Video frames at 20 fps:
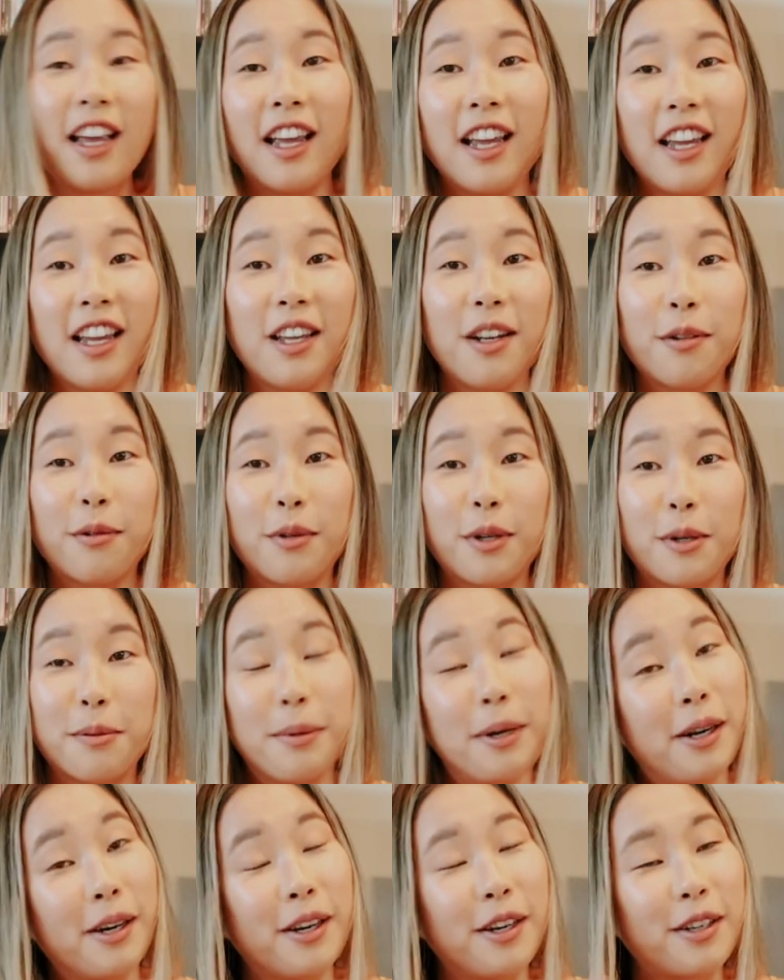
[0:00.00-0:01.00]
in Winter
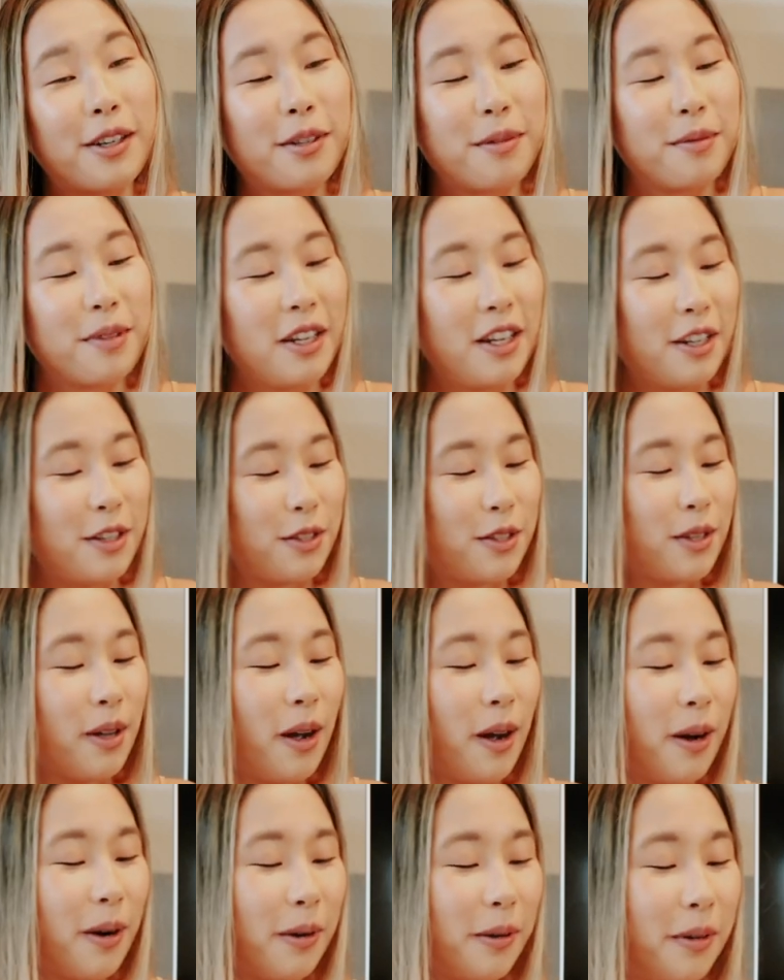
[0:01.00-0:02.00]
Park.
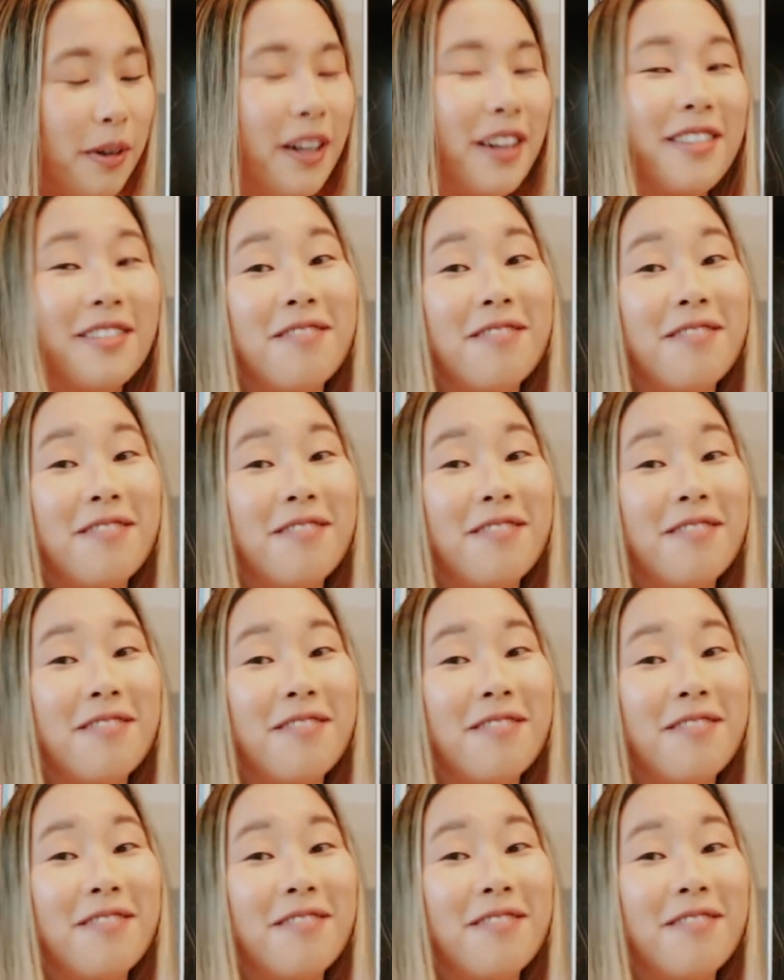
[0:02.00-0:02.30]
So